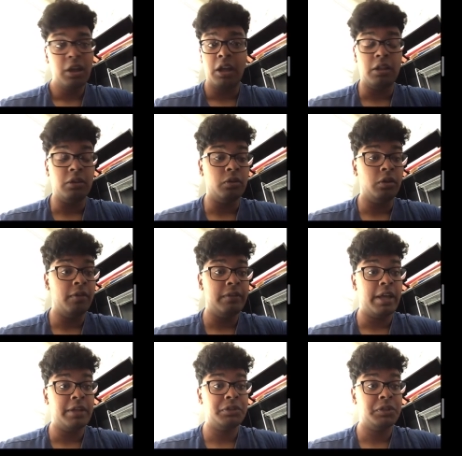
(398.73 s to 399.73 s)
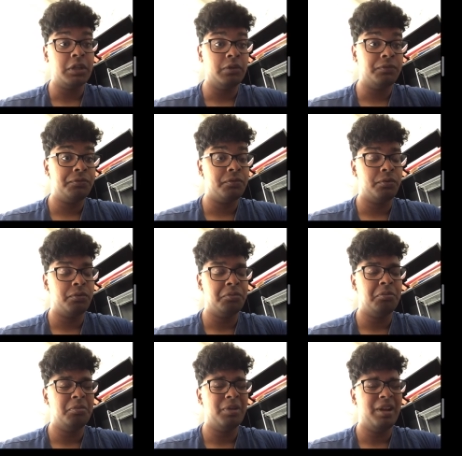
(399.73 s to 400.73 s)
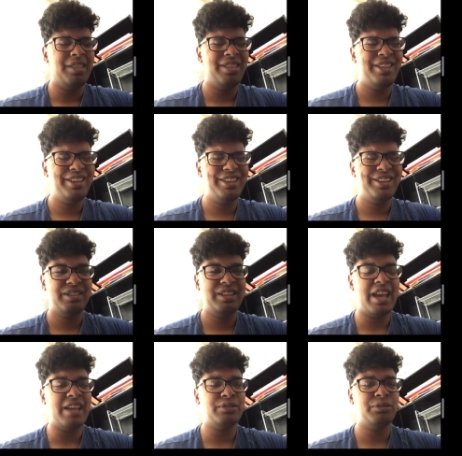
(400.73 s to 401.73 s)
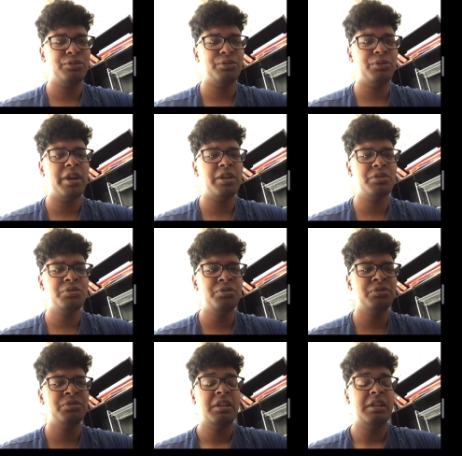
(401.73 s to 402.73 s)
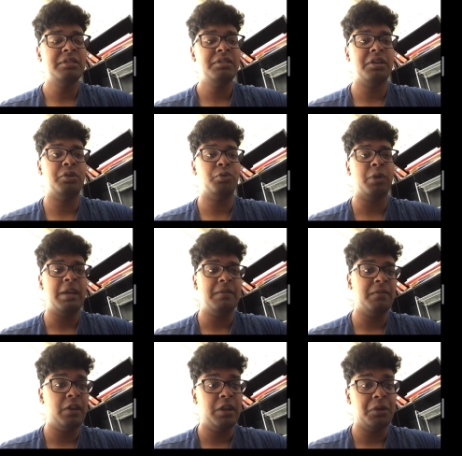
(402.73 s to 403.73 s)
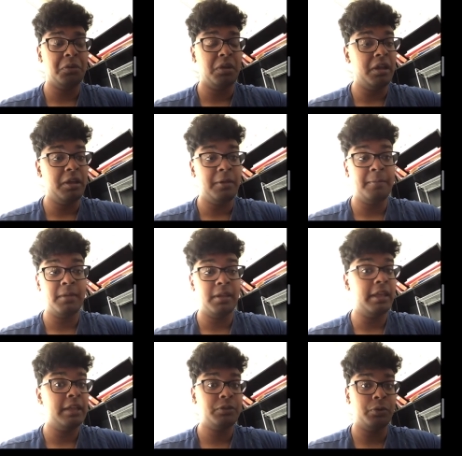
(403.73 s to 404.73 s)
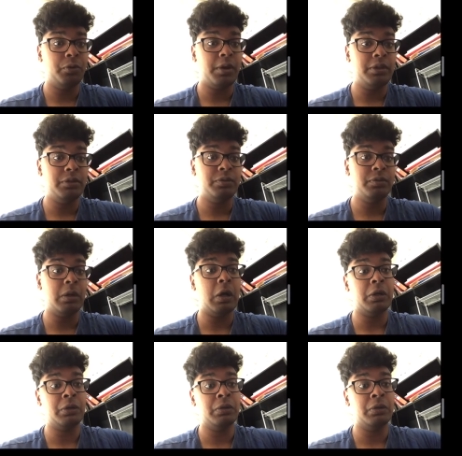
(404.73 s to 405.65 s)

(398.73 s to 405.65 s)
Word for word: I love that song from, I think, Castle Crashers. That's a great video game, and that's a great song.